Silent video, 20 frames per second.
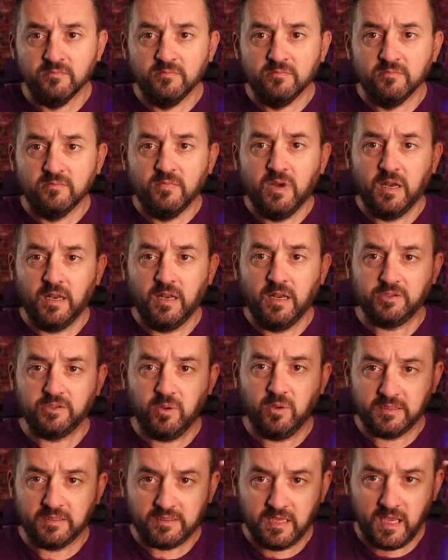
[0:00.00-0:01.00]
And as you
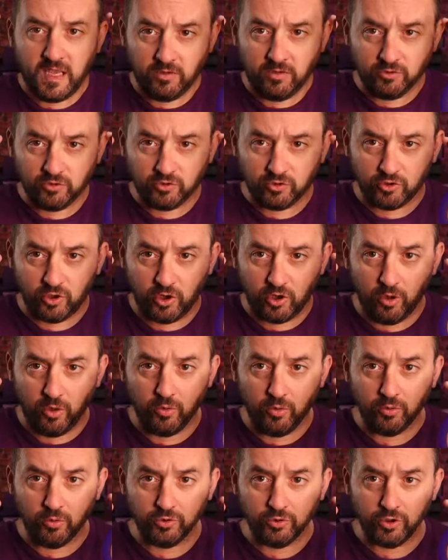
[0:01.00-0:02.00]
exhale, just
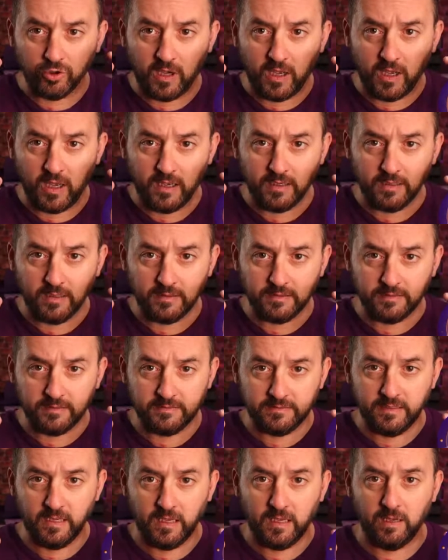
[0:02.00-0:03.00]
close your eyes
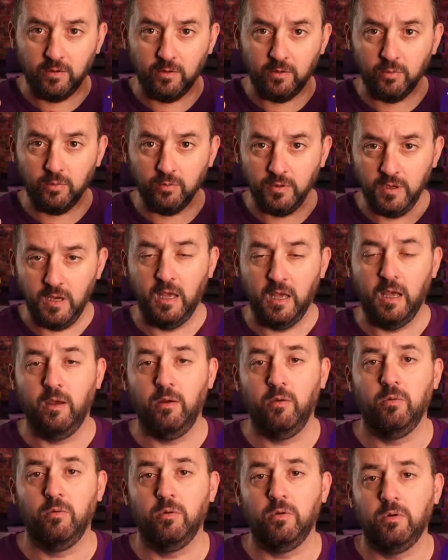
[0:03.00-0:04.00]
down now.
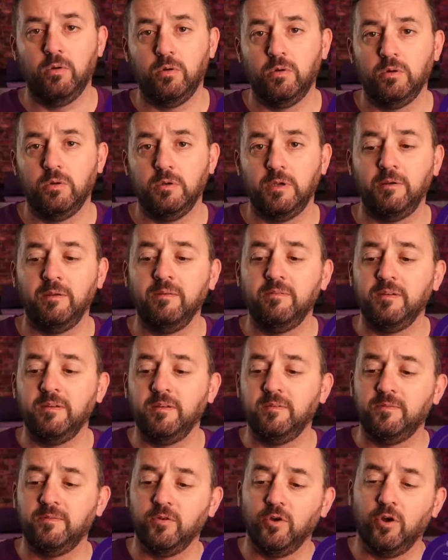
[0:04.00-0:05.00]
Now, even
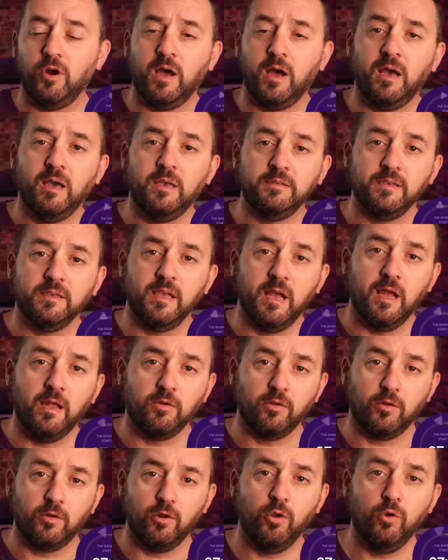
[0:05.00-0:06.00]
if your eyes aren't
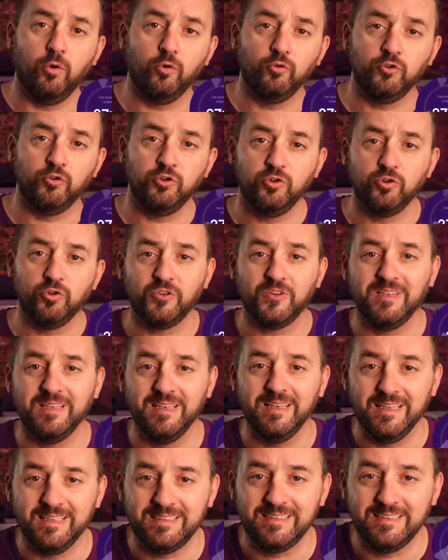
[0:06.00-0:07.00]
closed and you're just
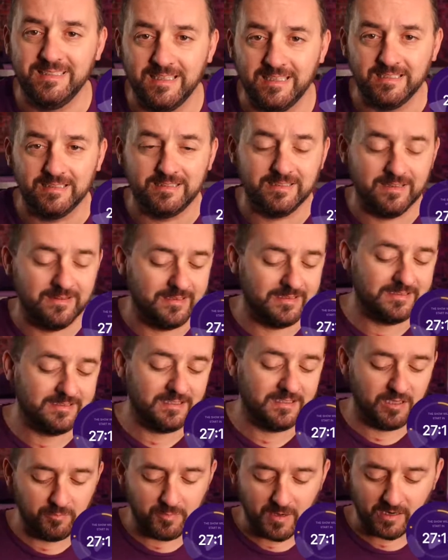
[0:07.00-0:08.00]
listening to this in the
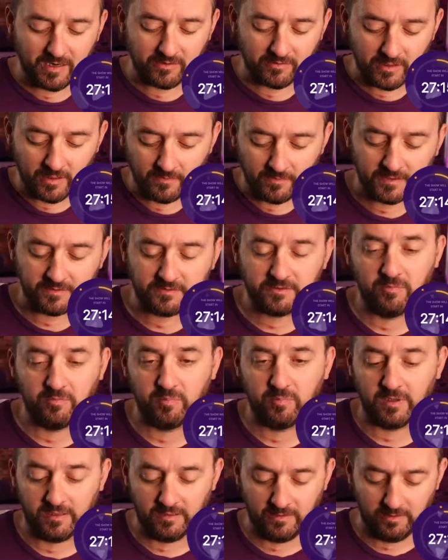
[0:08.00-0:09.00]
background, that's
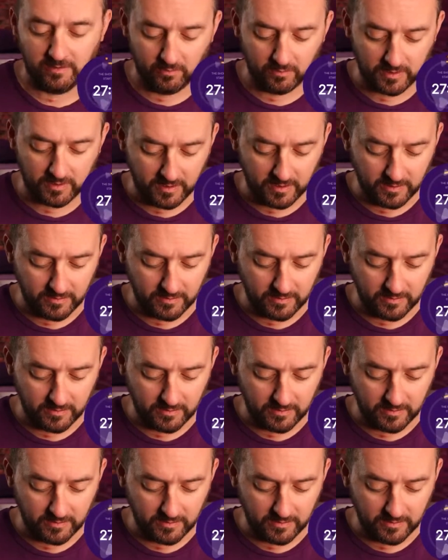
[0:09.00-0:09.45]
completely okay.